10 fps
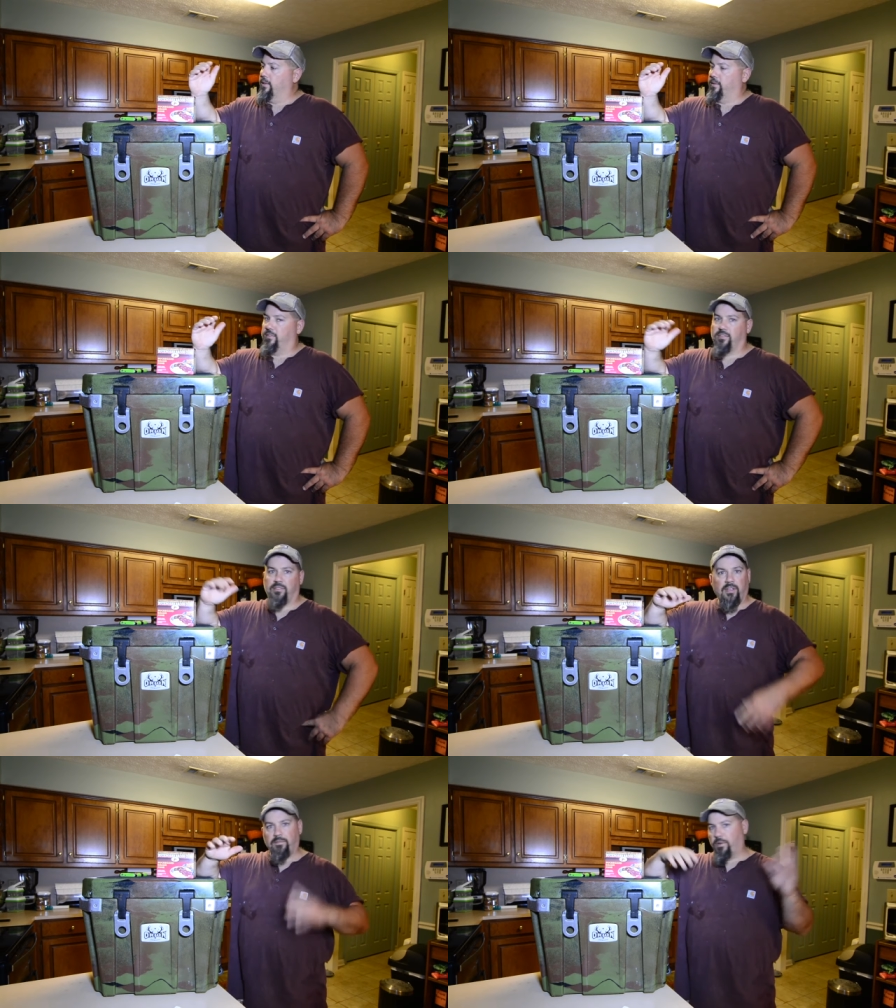
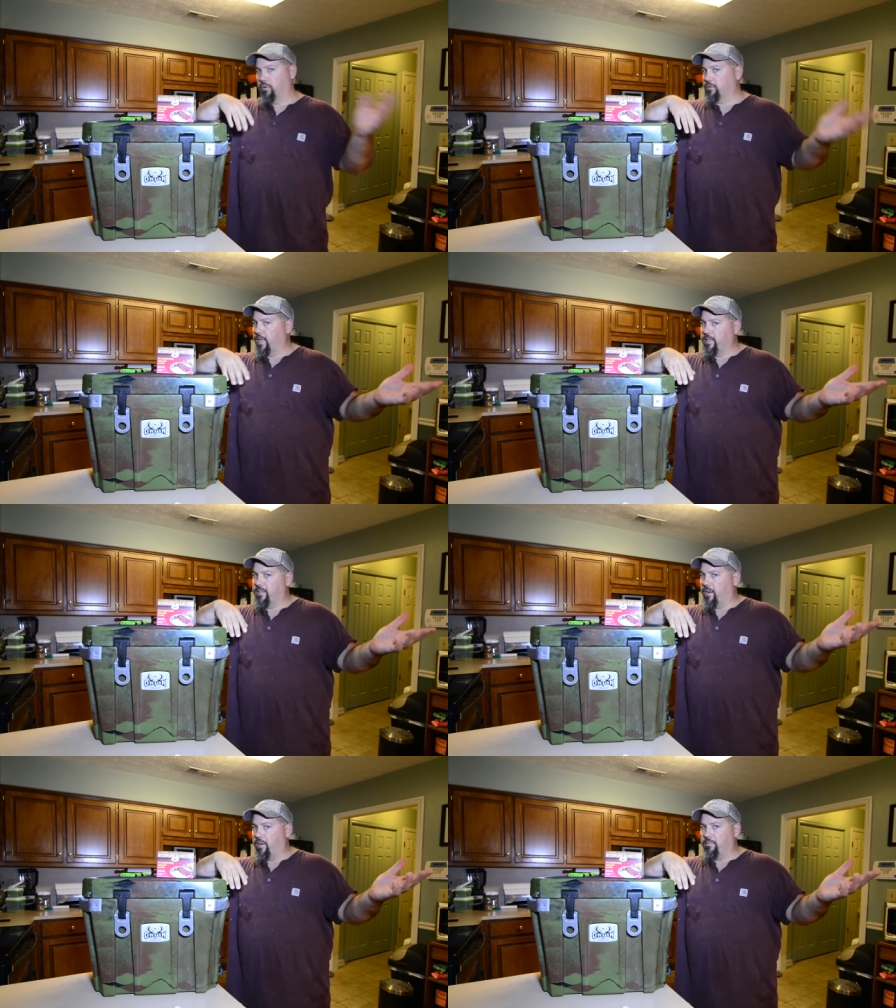Some folks say
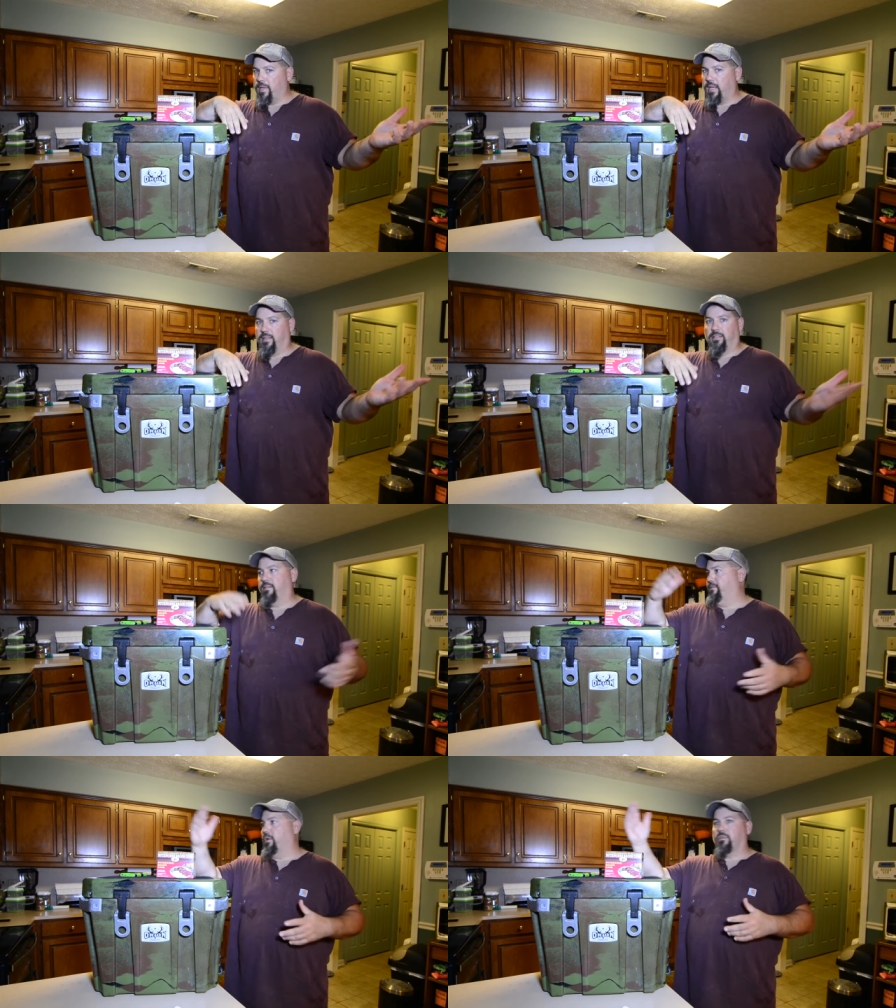30 minutes,
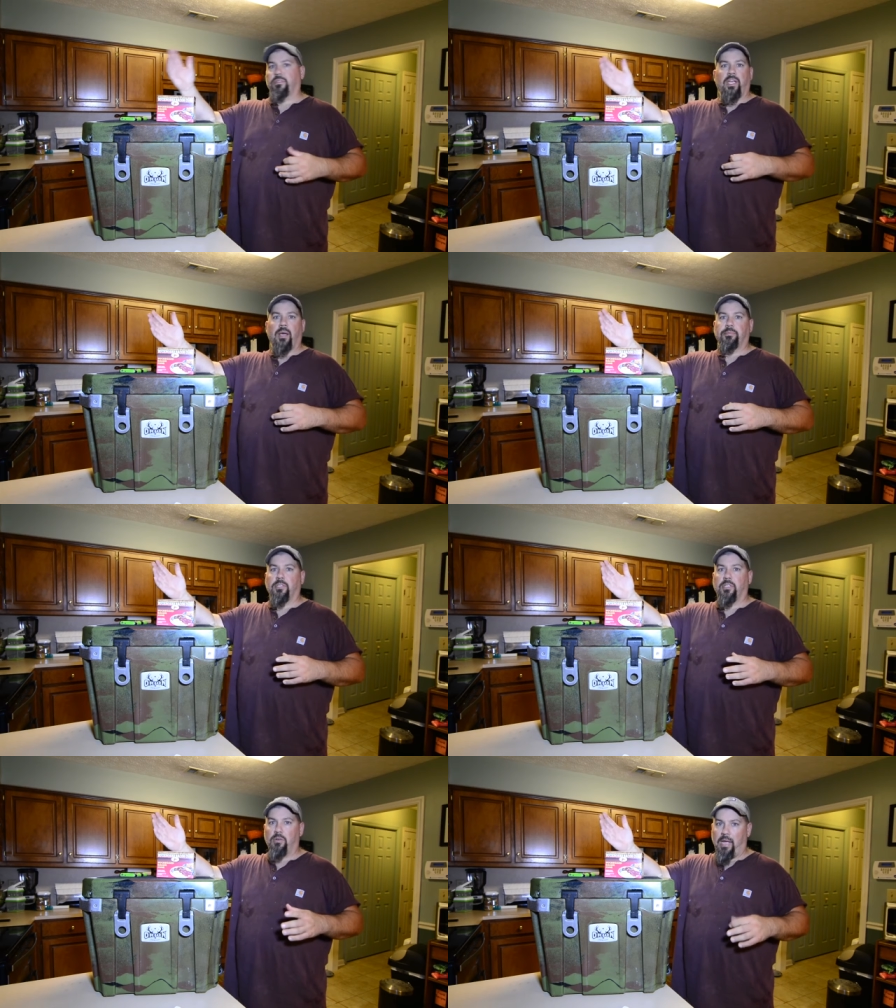some folks say up to
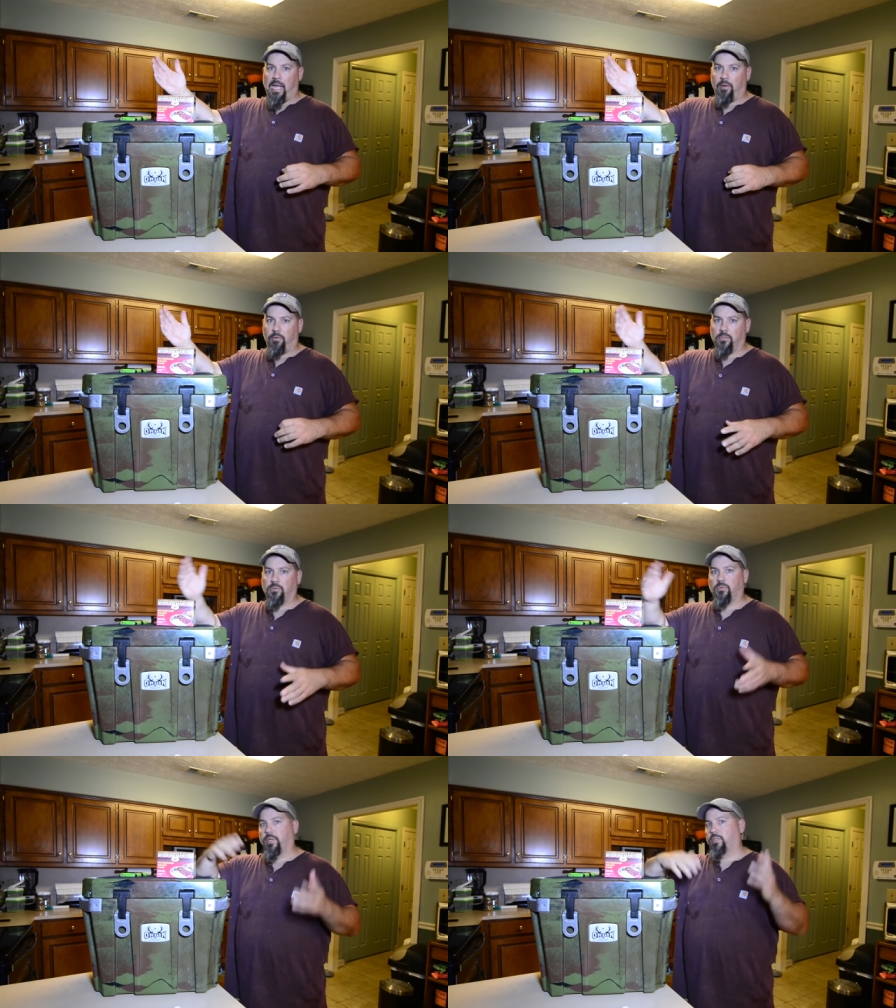two
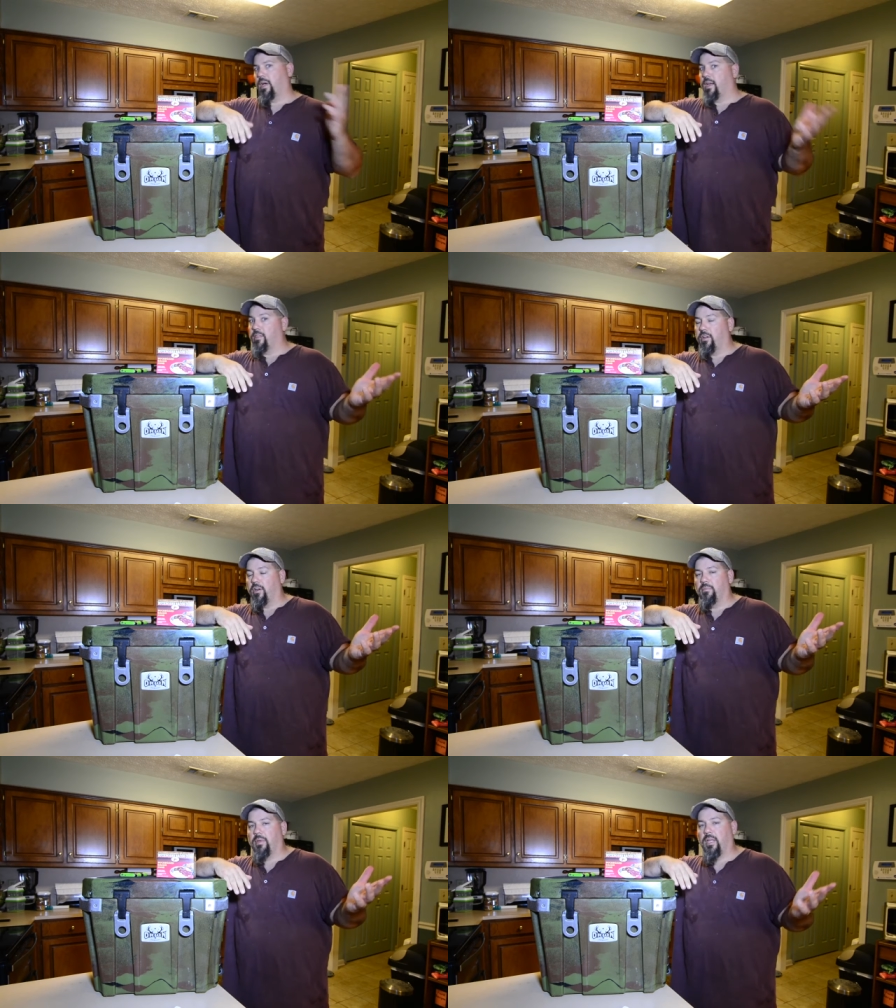hours. We tried it
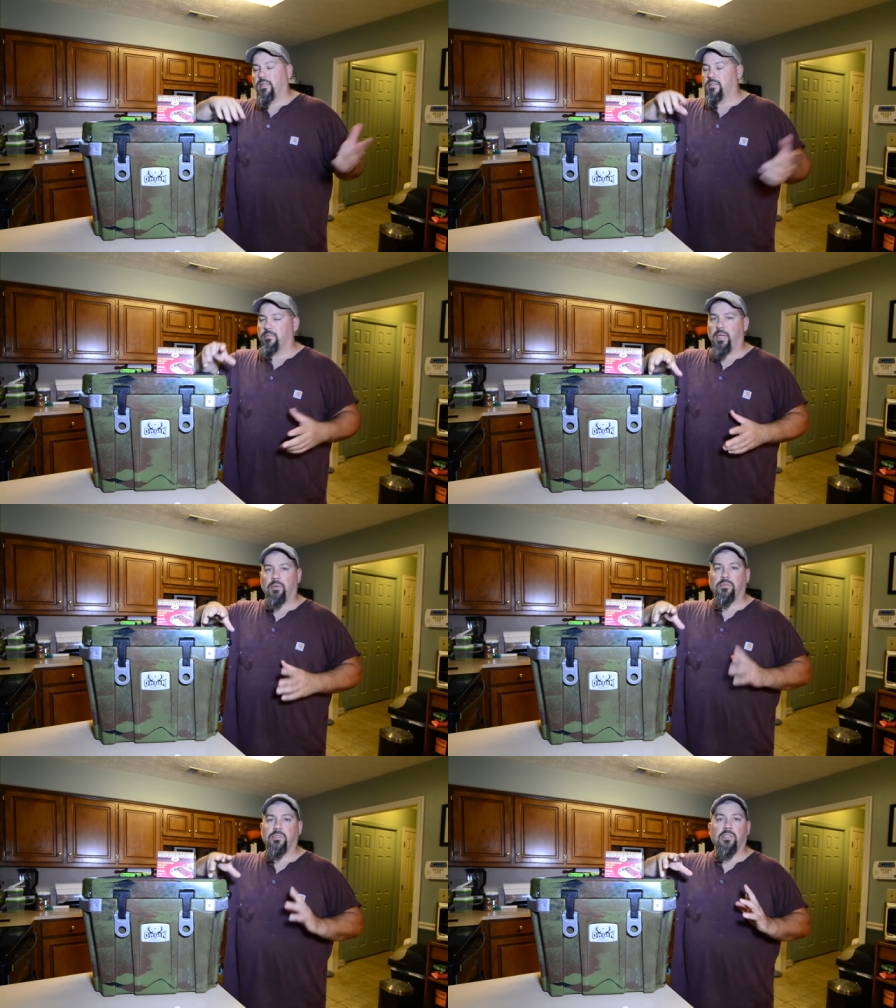30 minutes, the
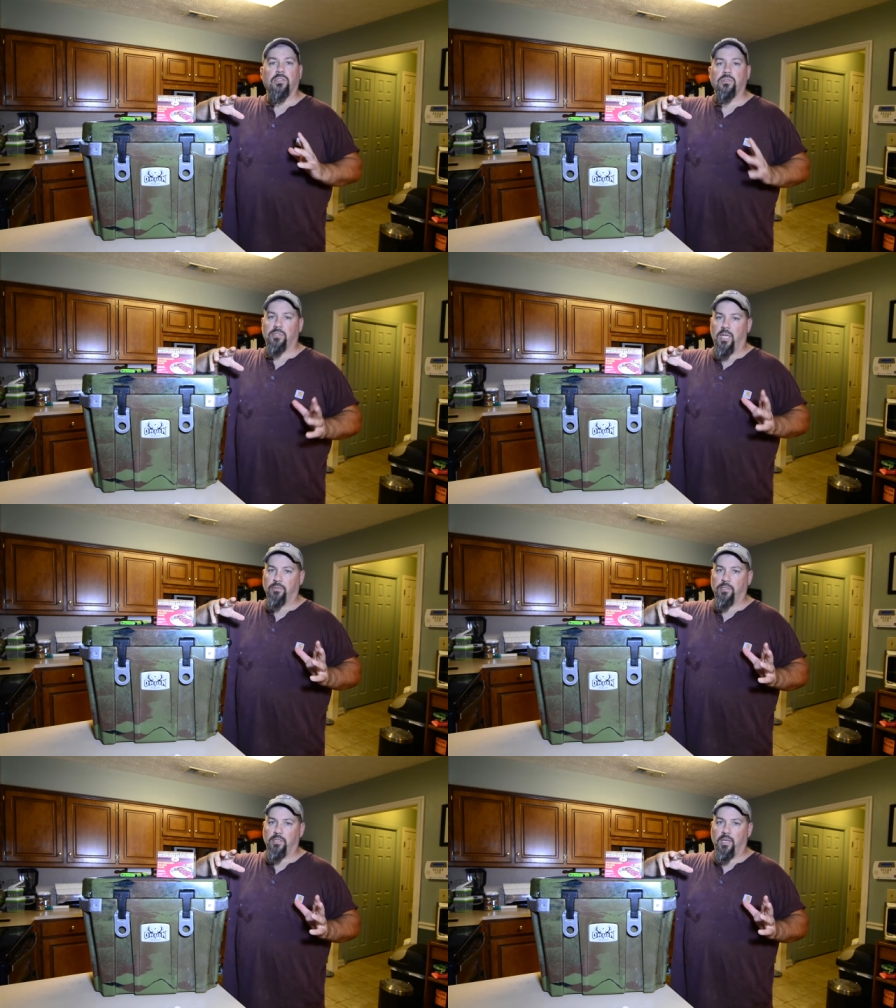meat was still too
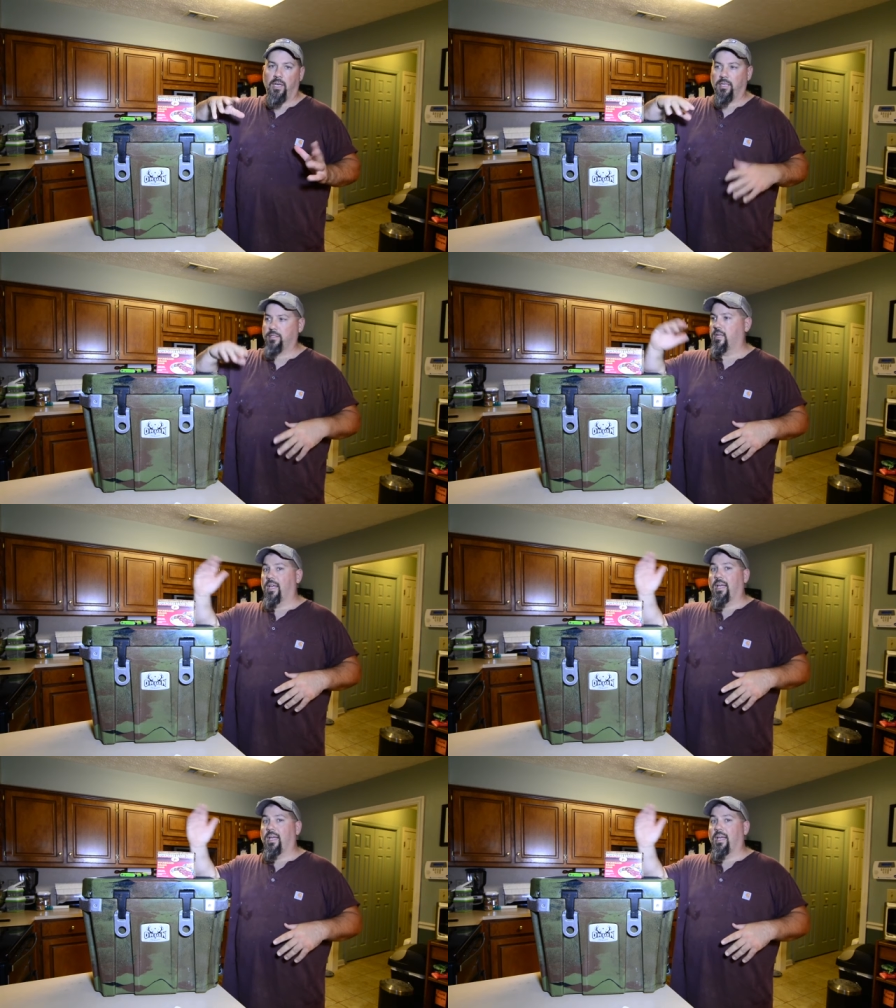salty to us.